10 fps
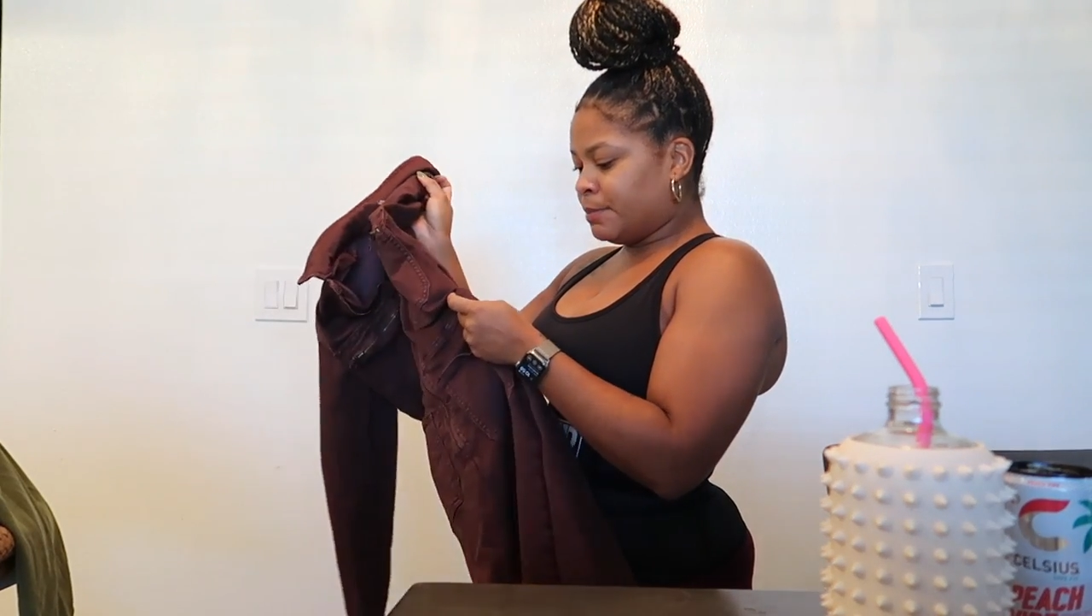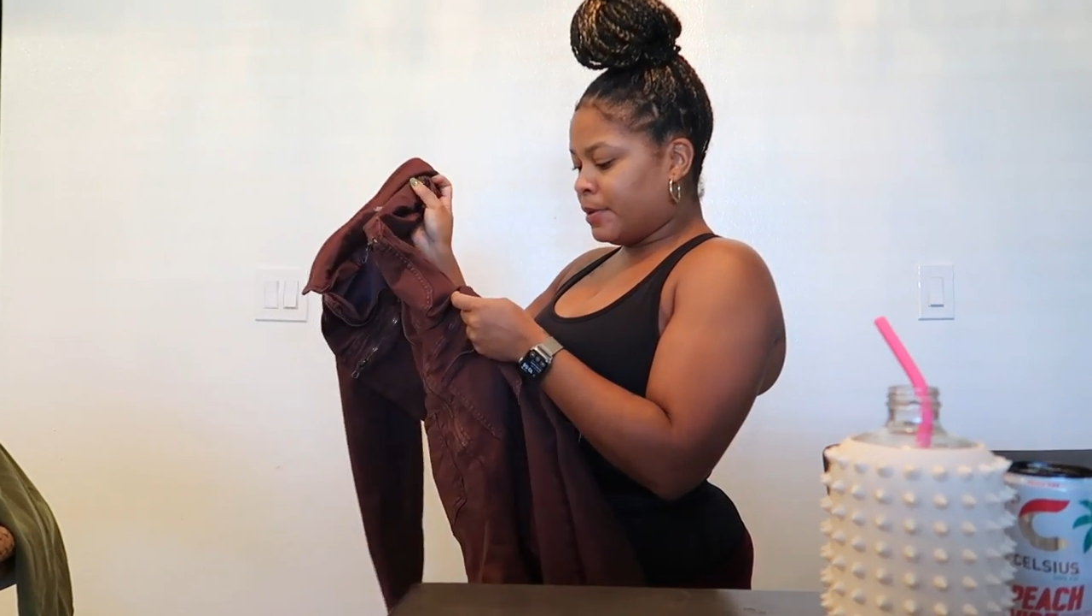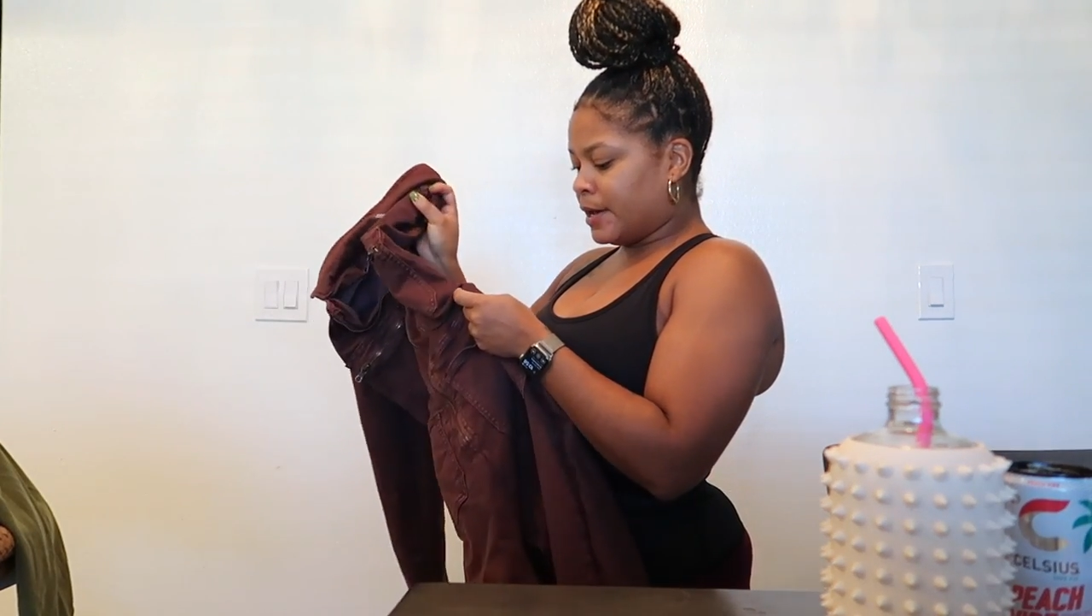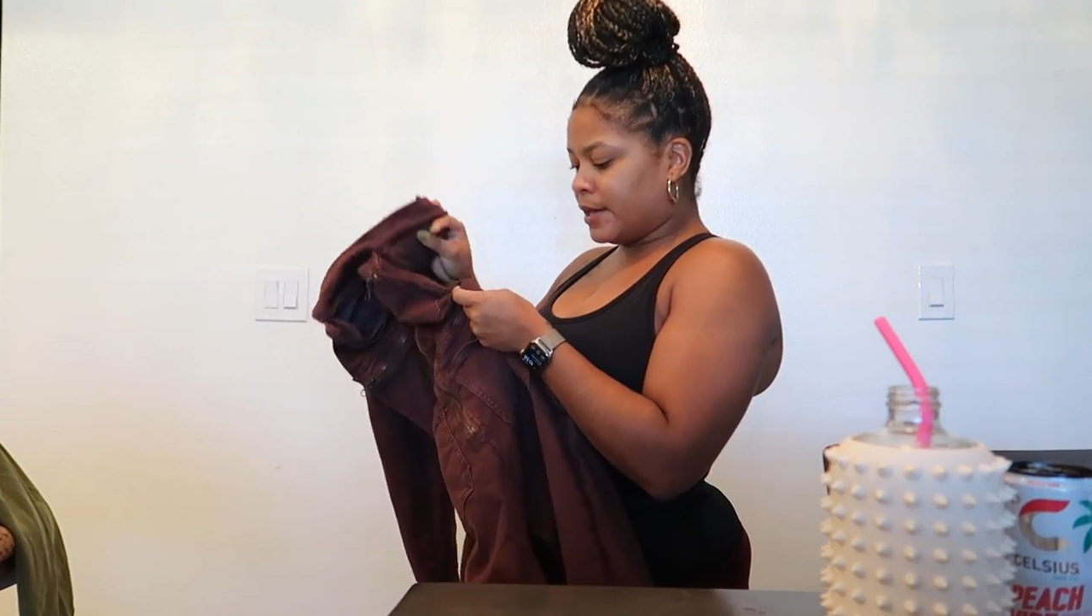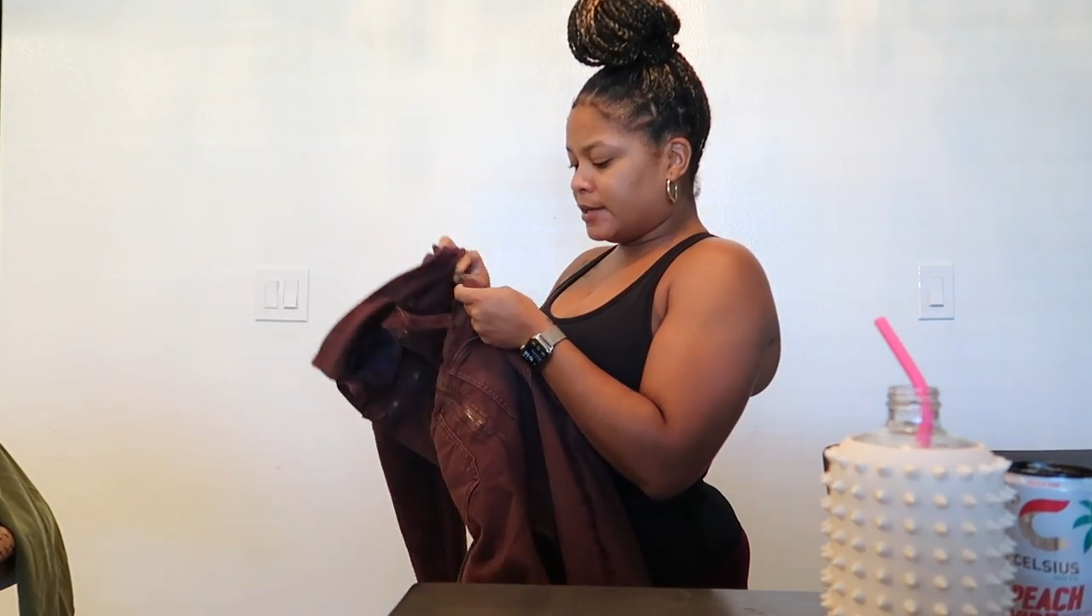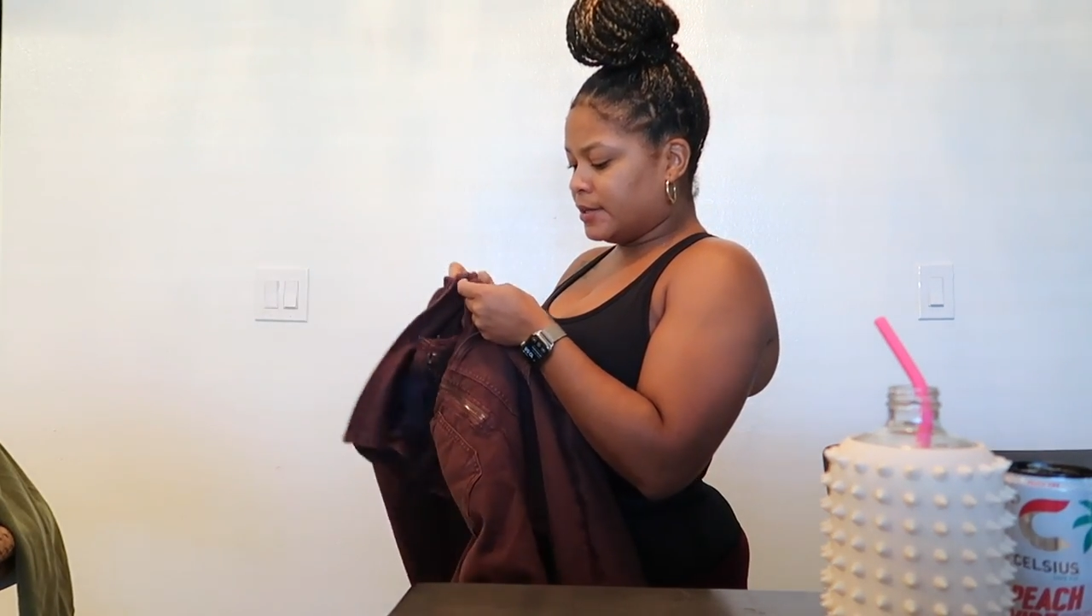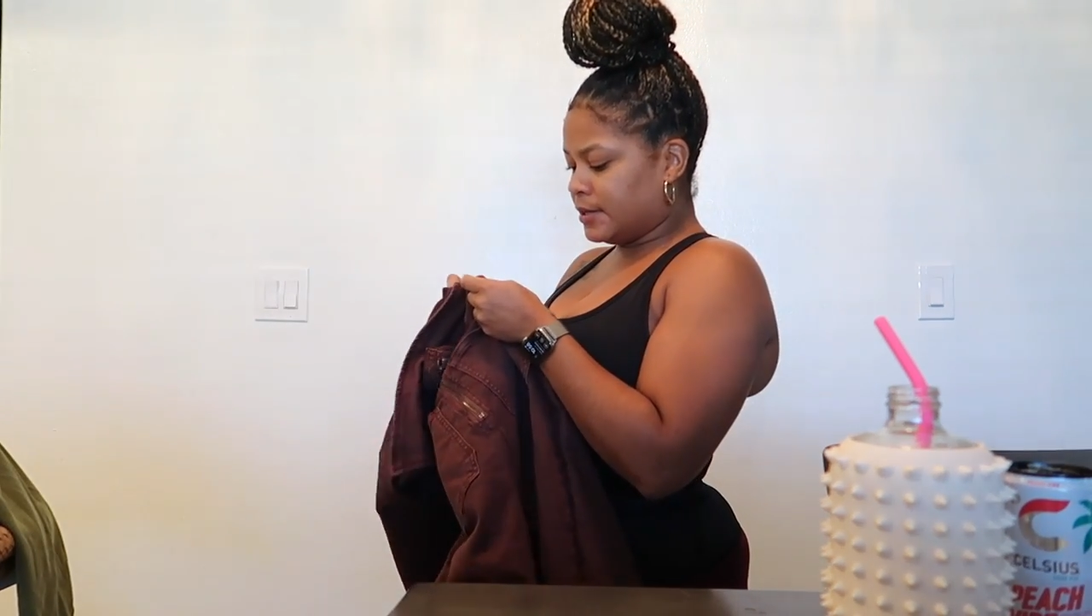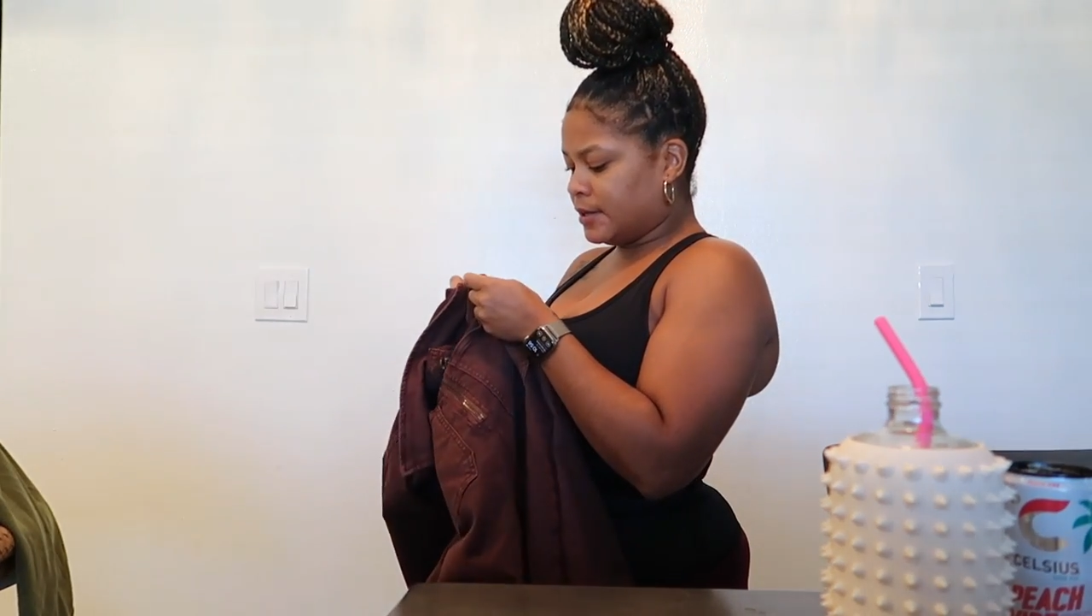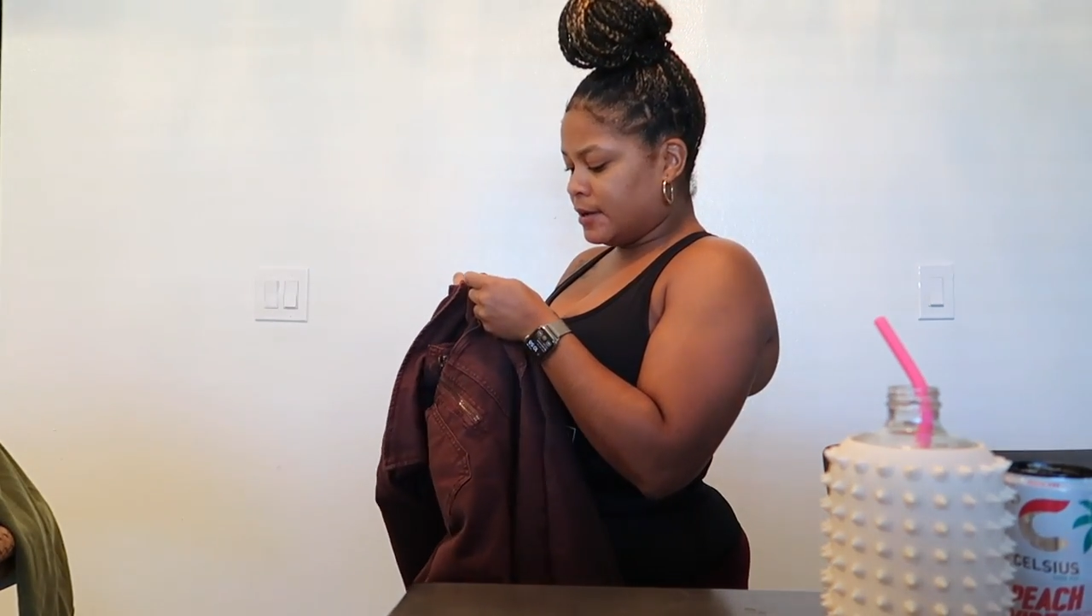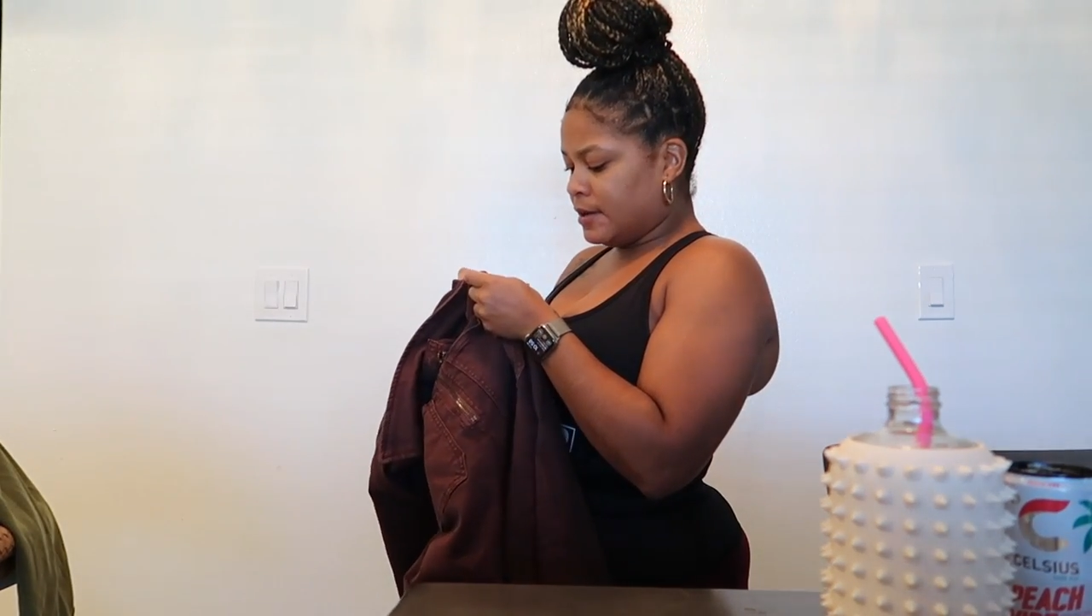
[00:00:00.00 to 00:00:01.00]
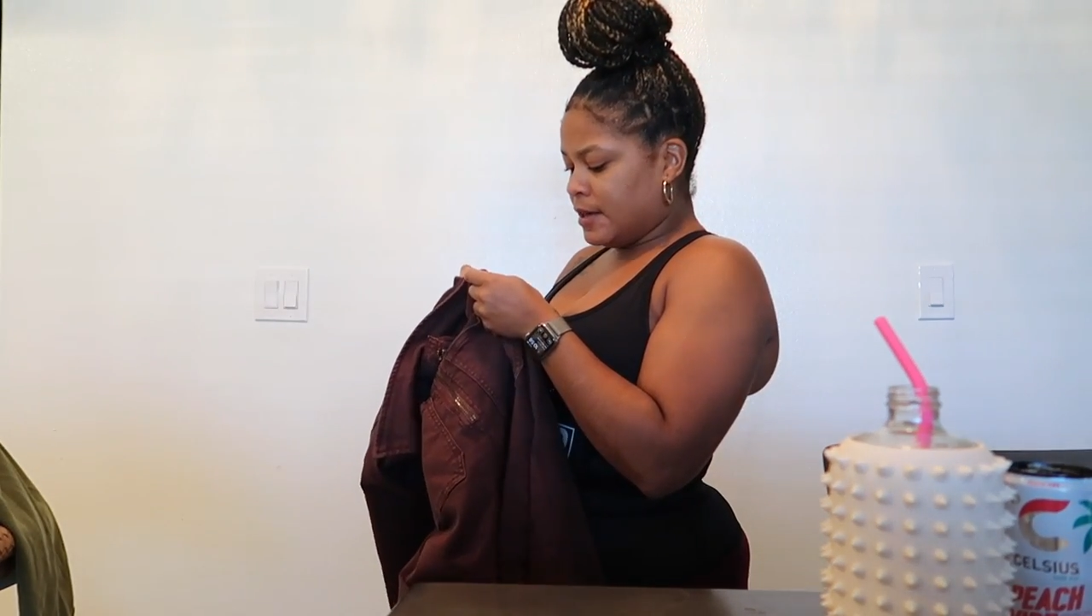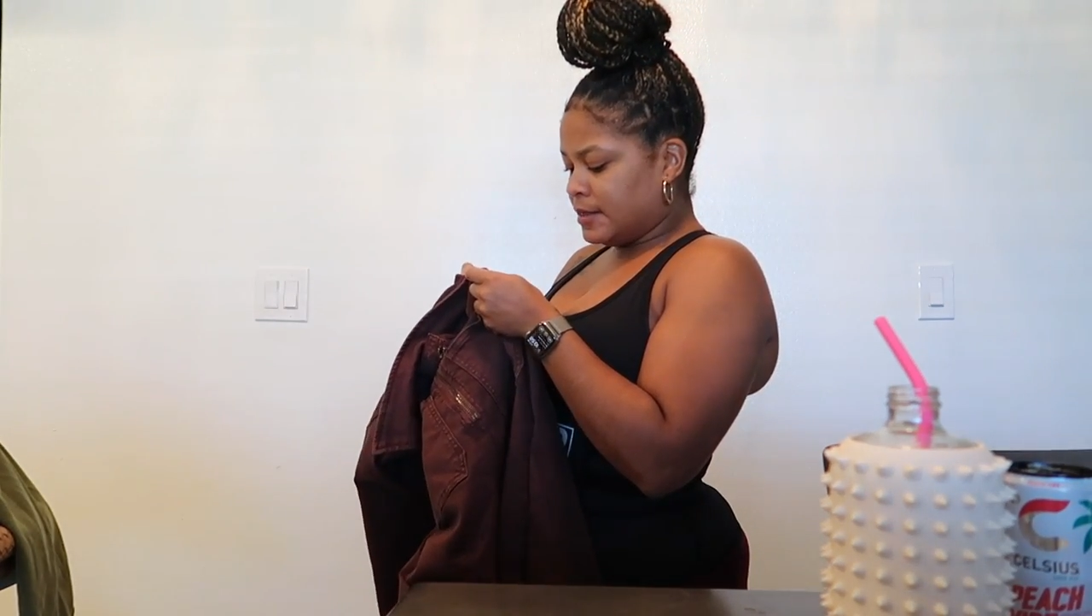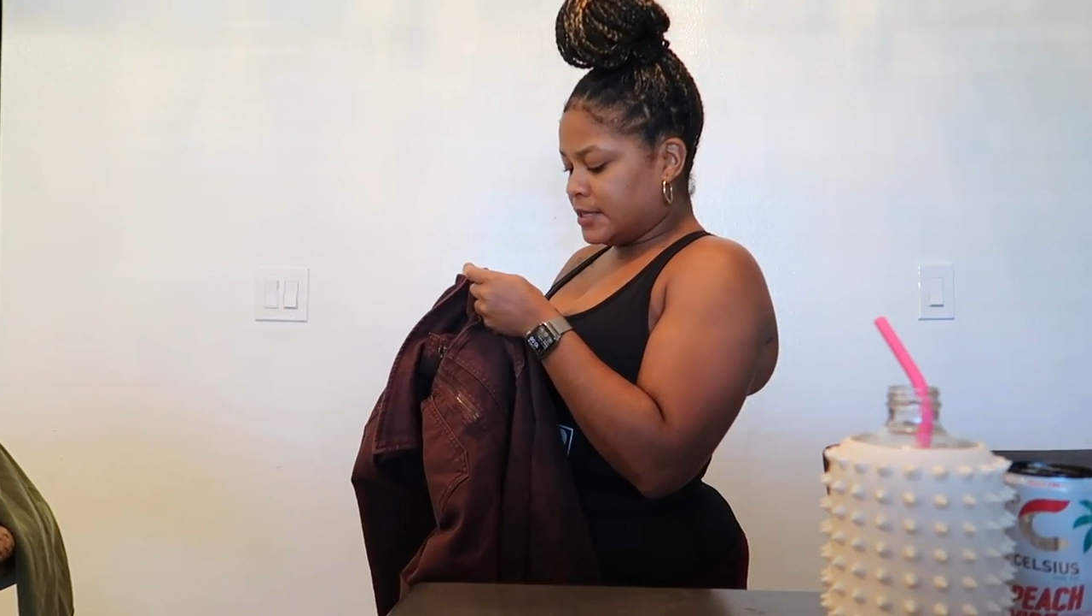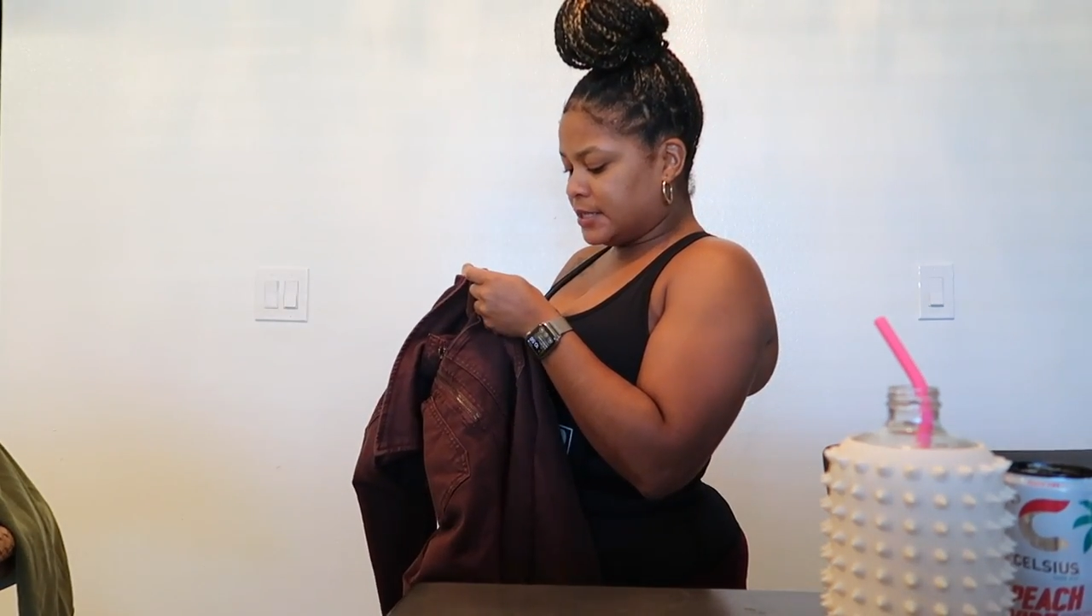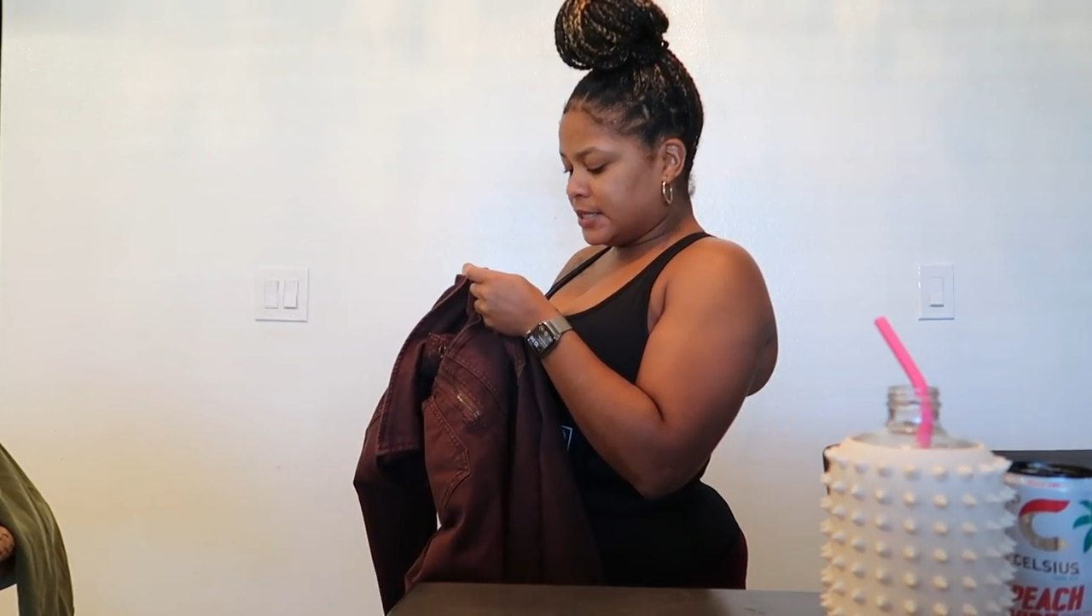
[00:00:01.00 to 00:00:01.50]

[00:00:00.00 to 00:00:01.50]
But this